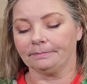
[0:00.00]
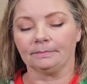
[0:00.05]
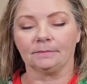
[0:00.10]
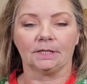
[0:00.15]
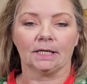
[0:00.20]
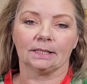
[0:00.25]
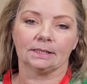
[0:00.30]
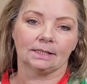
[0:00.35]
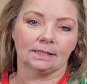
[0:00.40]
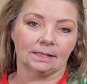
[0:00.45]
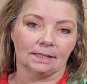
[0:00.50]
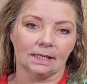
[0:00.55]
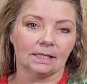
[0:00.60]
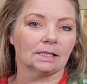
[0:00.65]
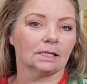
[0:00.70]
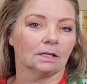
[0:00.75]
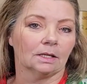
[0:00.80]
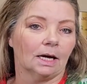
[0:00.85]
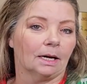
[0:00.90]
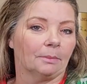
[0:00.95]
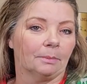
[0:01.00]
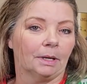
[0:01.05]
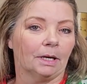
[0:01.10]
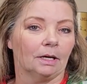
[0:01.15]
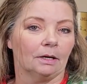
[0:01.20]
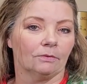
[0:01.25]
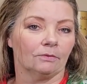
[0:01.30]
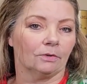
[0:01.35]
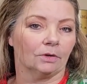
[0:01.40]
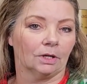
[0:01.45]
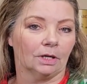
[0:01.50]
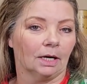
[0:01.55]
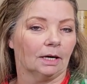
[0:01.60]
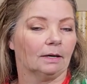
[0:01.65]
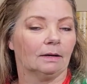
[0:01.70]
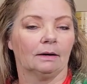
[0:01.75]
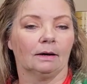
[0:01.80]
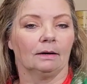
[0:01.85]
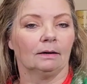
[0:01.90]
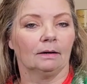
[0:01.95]
it's a lot of money for a
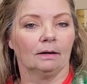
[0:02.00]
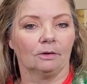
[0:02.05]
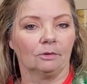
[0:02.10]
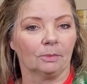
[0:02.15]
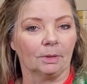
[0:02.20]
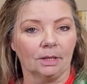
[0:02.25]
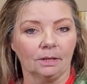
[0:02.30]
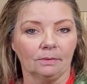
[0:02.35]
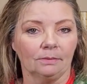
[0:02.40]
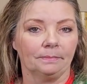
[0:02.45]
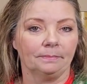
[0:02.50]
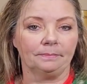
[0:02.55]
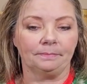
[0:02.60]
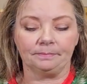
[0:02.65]
$99 bottle.